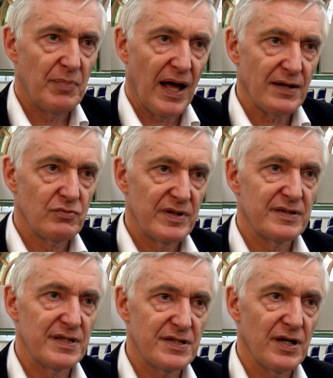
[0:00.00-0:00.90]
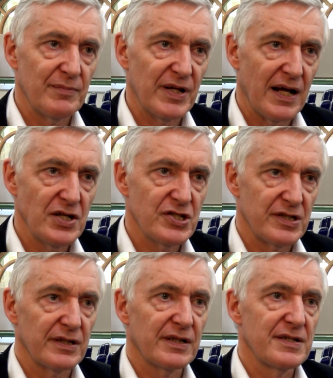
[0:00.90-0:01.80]
but with
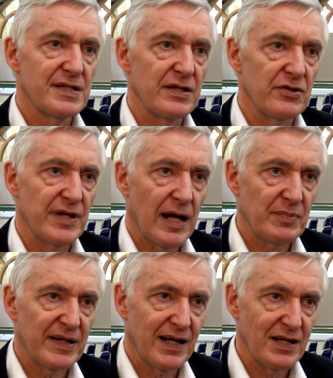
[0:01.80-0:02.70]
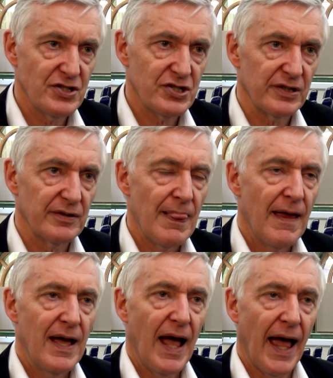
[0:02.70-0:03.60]
determination and continued application
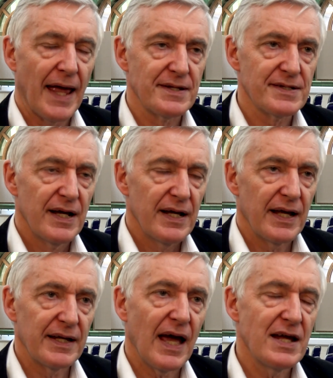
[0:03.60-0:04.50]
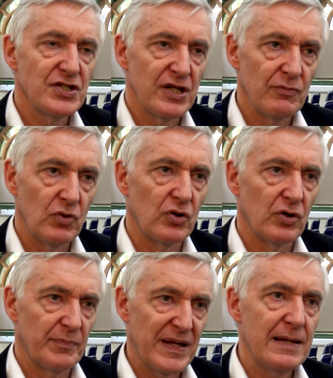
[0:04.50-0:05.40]
and engaging
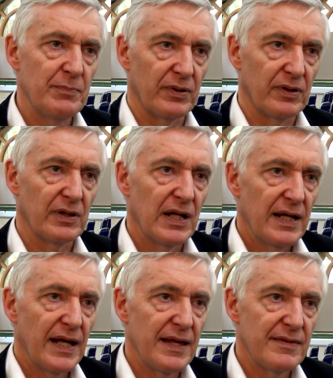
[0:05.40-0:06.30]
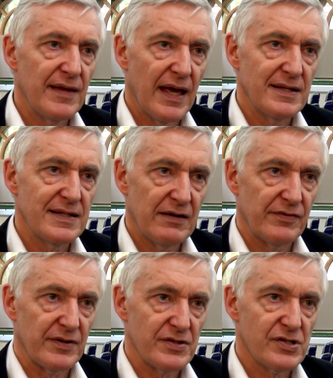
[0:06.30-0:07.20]
more people in the
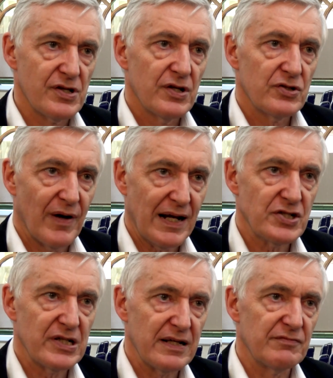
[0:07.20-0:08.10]
endeavours to actually